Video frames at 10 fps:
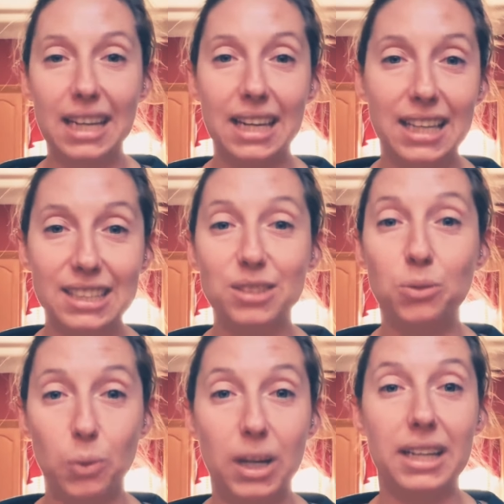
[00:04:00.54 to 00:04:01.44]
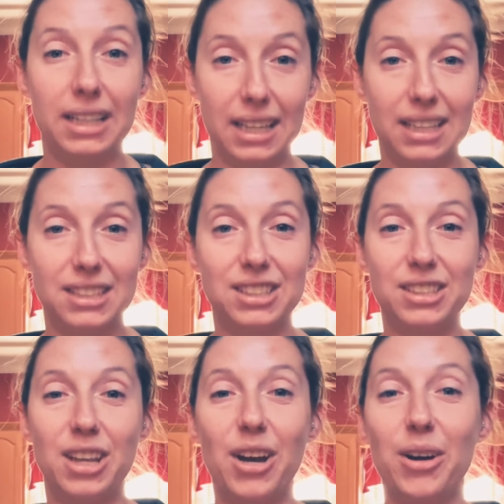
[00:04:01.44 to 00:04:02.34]
It is what it is.
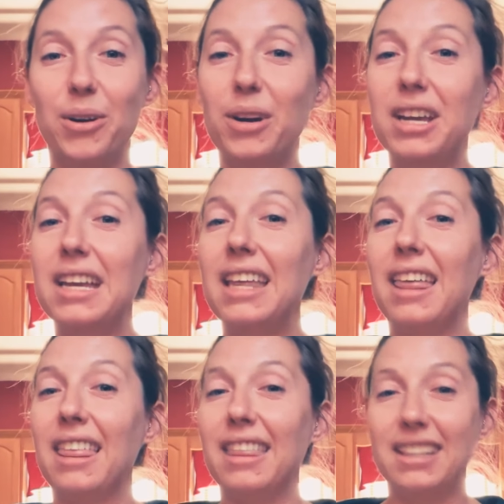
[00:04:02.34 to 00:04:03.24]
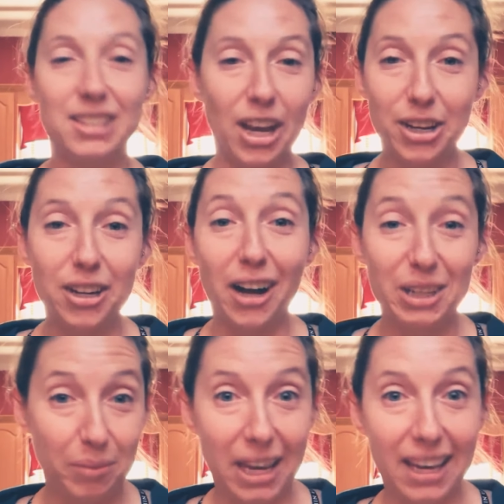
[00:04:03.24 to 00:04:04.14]
So it's not your call
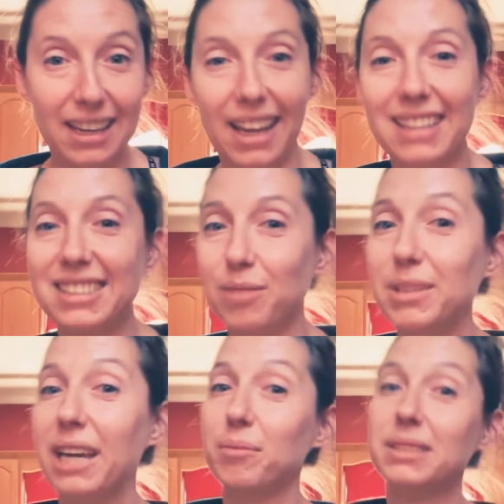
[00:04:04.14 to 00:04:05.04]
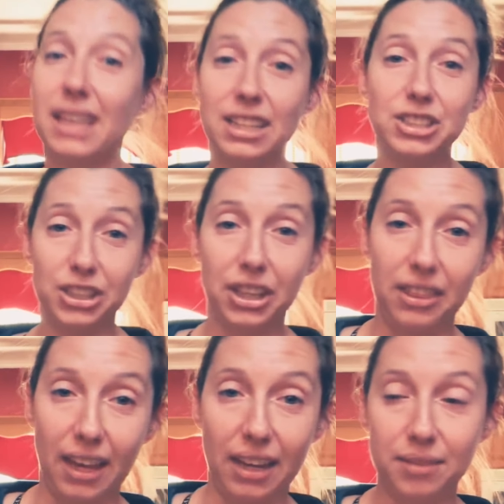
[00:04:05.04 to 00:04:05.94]
to make, and sometimes that's a good
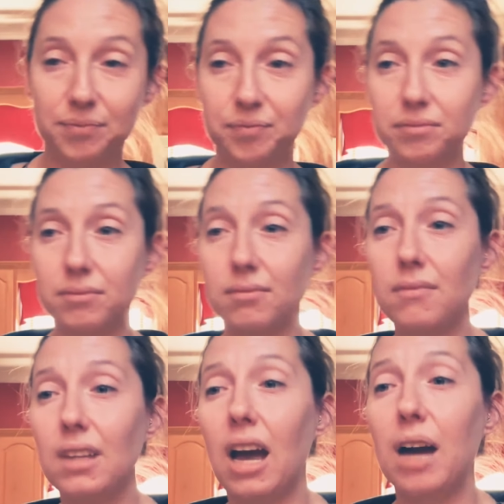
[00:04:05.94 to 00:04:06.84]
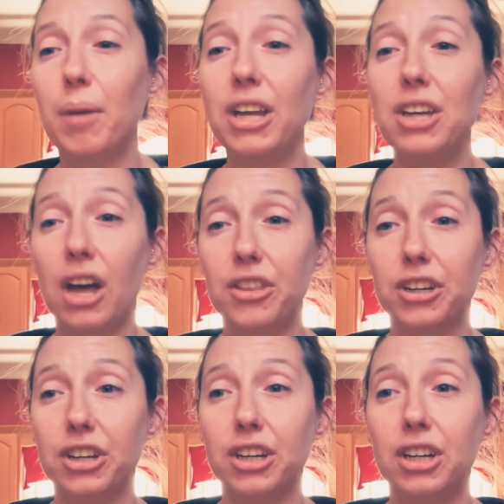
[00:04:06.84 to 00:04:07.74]
thing.
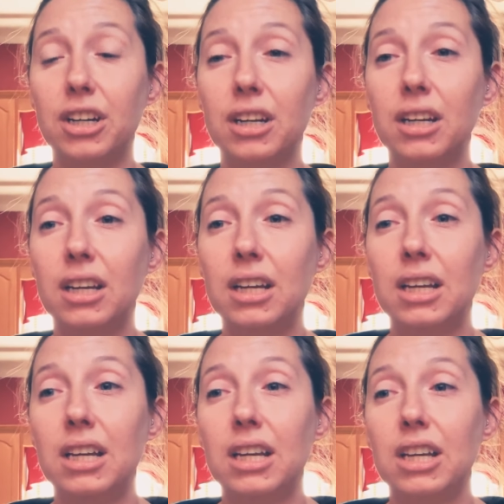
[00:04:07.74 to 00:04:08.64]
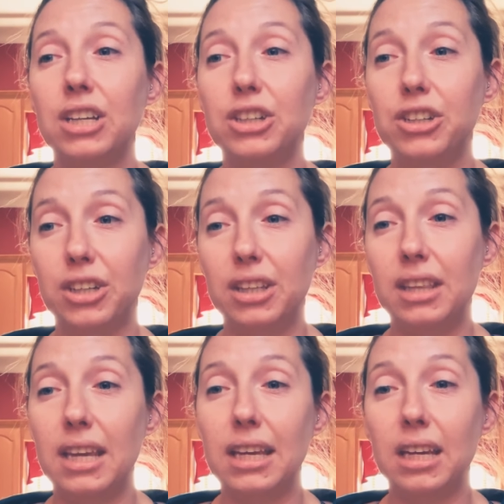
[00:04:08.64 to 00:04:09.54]
Another good
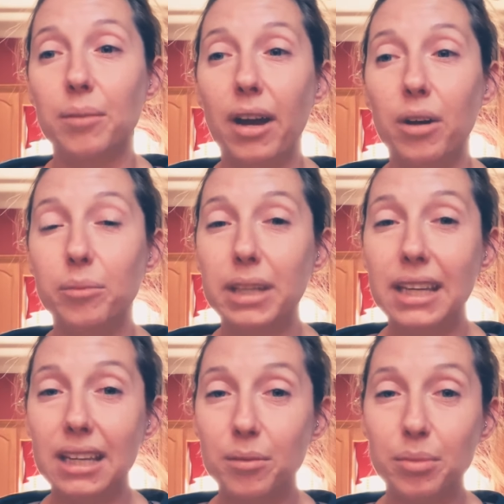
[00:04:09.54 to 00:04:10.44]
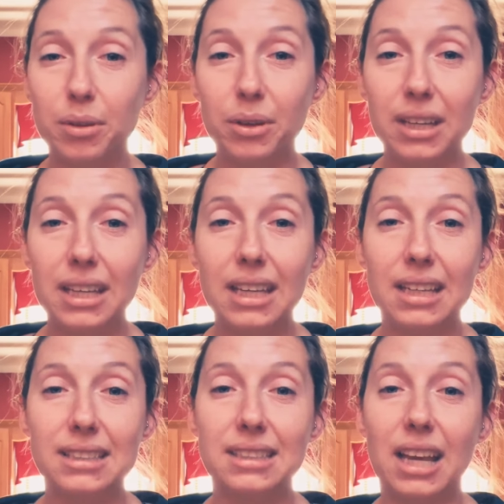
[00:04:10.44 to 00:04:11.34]
thing about being an employee
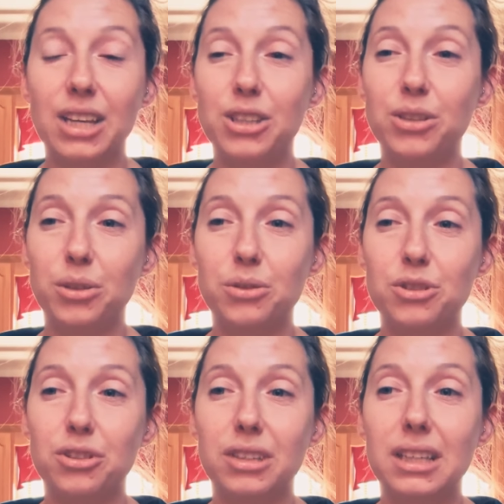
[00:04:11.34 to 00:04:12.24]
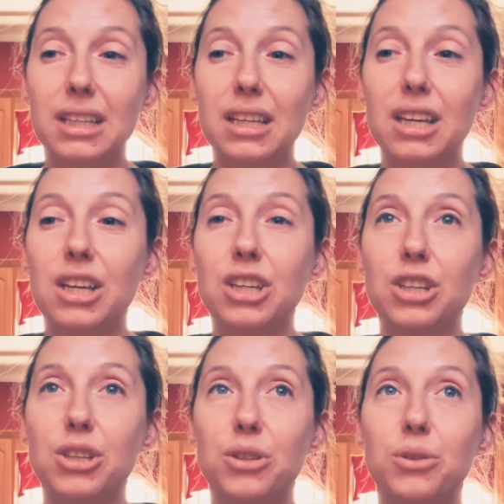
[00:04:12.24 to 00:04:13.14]
is that usually
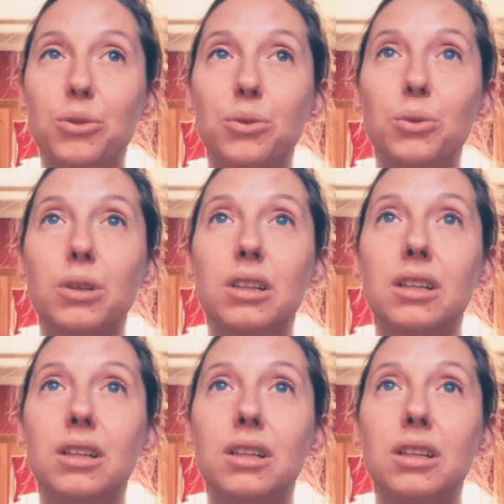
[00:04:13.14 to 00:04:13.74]
you